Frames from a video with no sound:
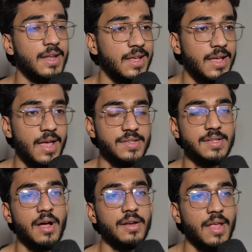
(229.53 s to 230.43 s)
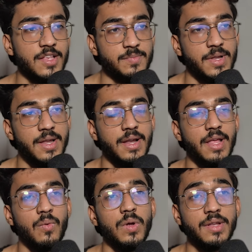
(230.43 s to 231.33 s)
he start explaining
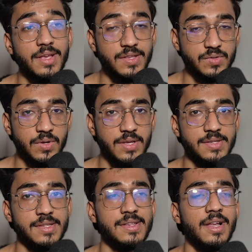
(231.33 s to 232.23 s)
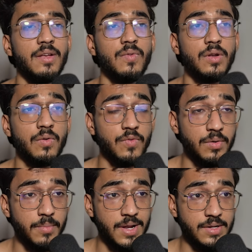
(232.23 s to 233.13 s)
like what he is doing. Is he selling
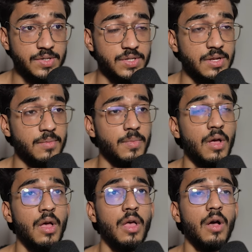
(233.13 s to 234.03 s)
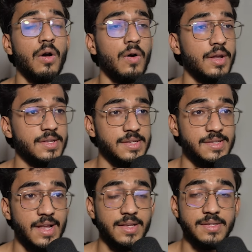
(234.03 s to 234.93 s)
one-on-one mentorship, or is he
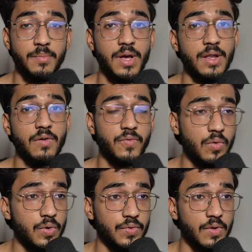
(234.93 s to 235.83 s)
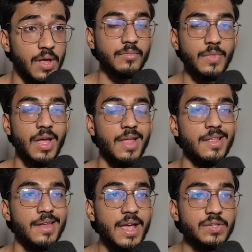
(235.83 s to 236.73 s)
selling some kind of course? And
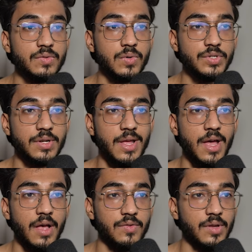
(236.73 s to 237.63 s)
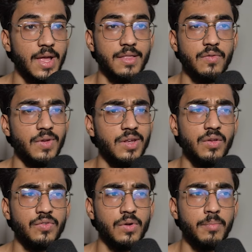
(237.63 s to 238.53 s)
the next question I ask, and the
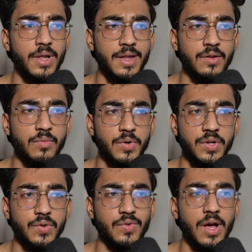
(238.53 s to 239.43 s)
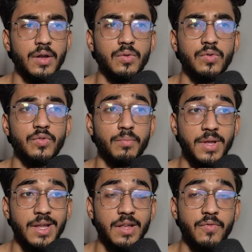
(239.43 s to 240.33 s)
videos you are planning to produce, are those
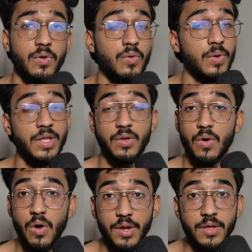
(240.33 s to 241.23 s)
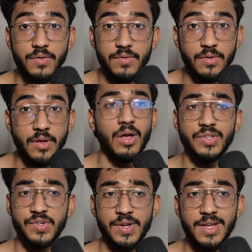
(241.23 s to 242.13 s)
mainly for growing your audience,
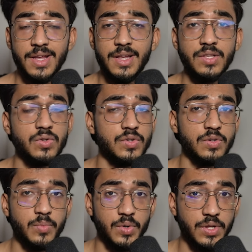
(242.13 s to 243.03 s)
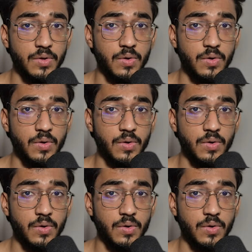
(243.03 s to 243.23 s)
generating leads, or supporting your